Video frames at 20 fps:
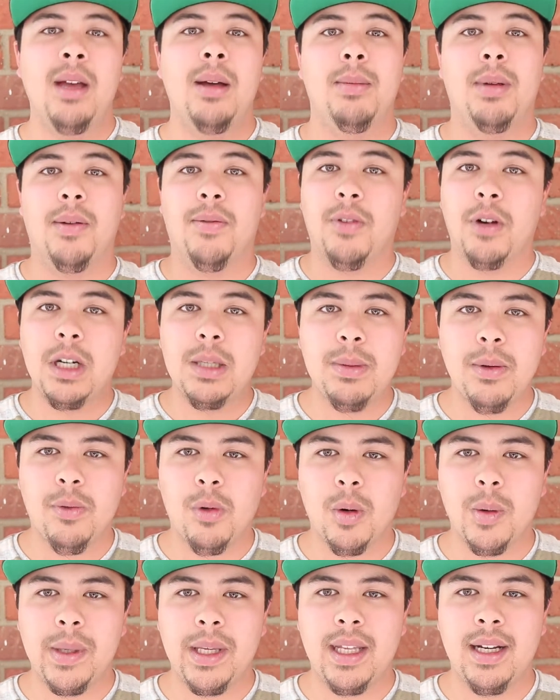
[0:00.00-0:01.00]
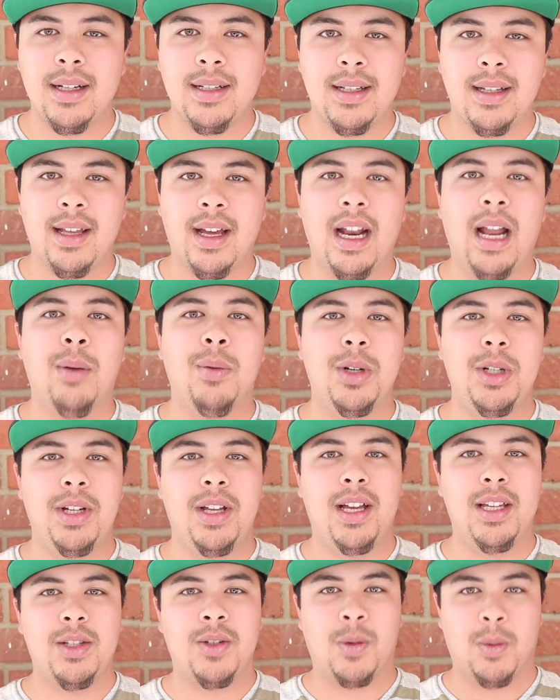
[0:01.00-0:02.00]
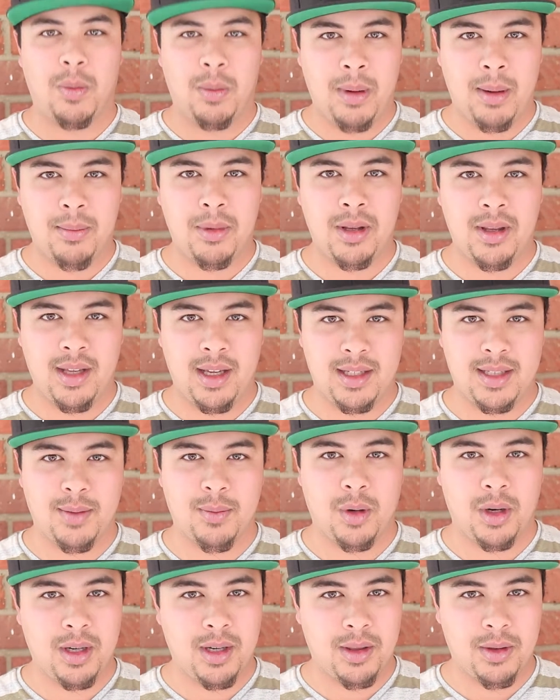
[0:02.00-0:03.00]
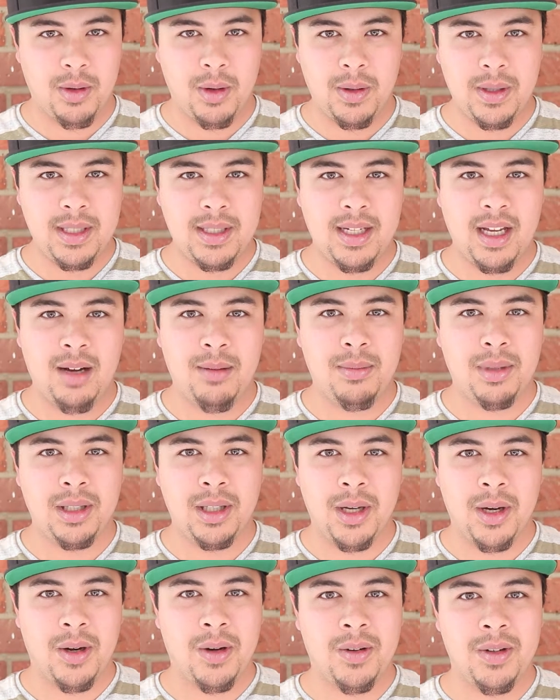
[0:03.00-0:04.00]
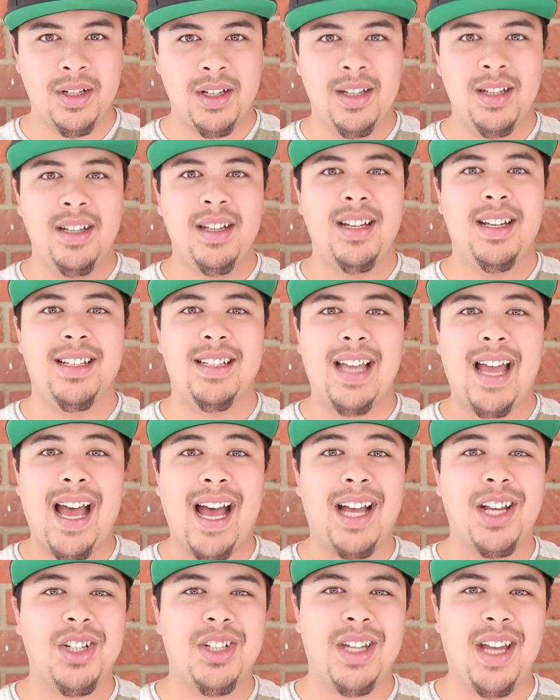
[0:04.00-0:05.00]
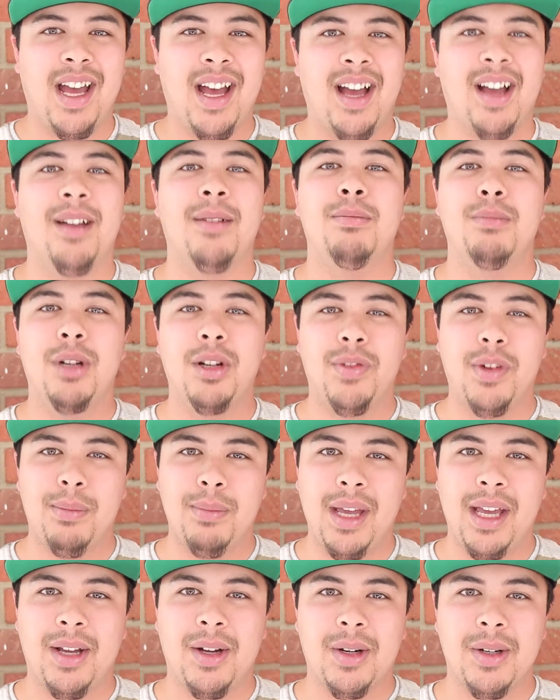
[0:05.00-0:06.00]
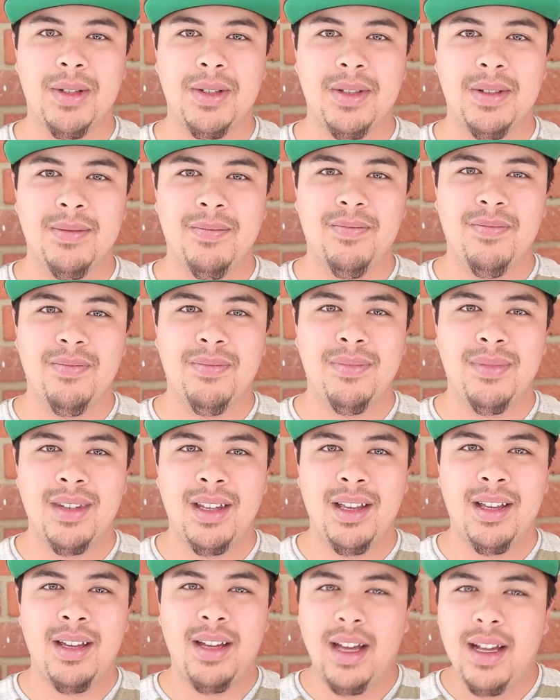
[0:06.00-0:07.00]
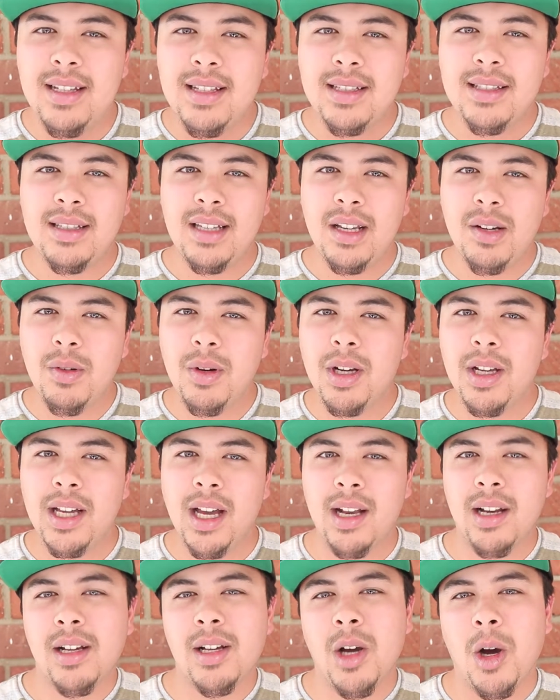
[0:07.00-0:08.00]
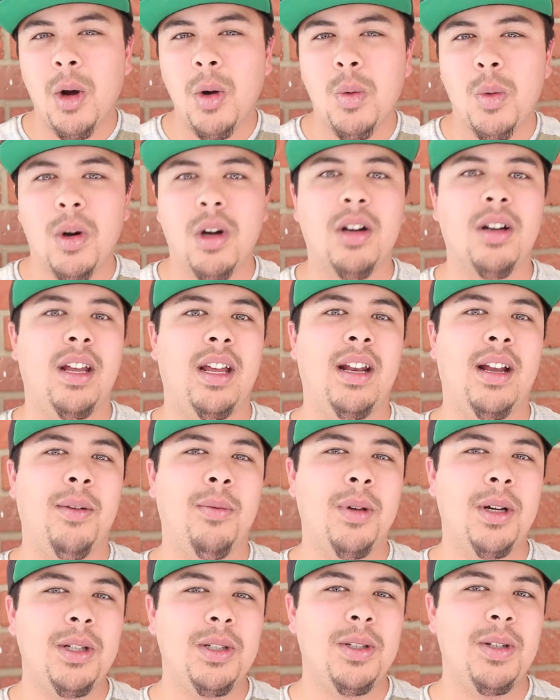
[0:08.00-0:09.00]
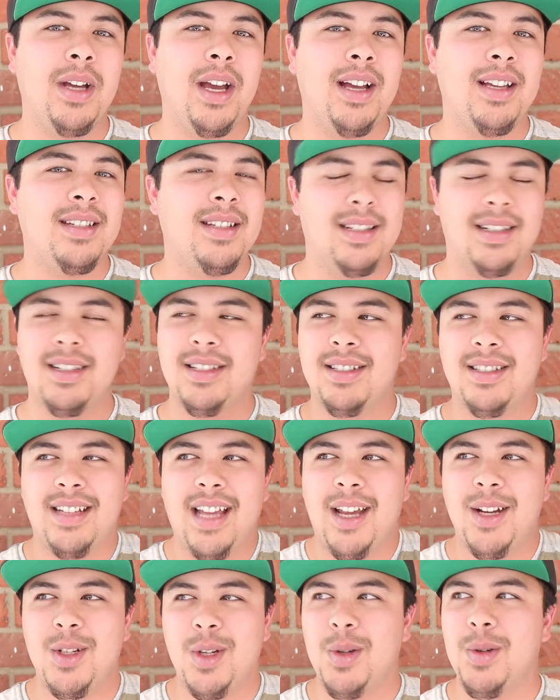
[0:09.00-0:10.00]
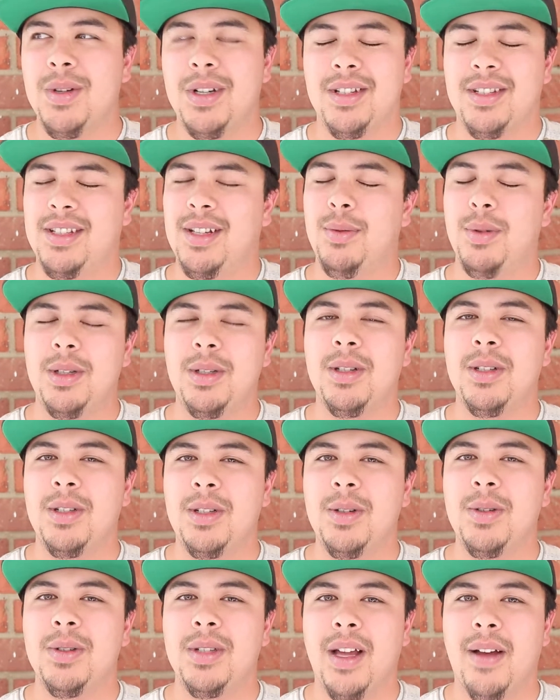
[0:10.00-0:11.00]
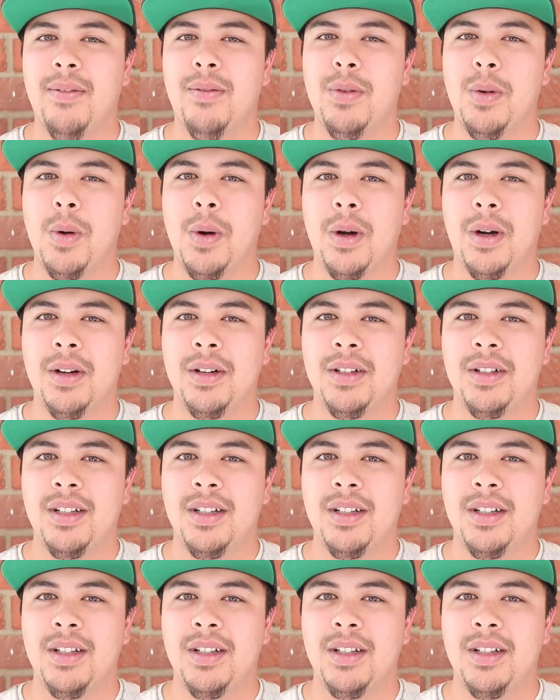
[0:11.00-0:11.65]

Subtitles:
But first, before we get into that, I want you guys to remember this, and we're going to throw this down below, is hashtag #MoveItMakers. It's a secret kind of code word, and I want you guys to just stay tuned and see what you can use that for.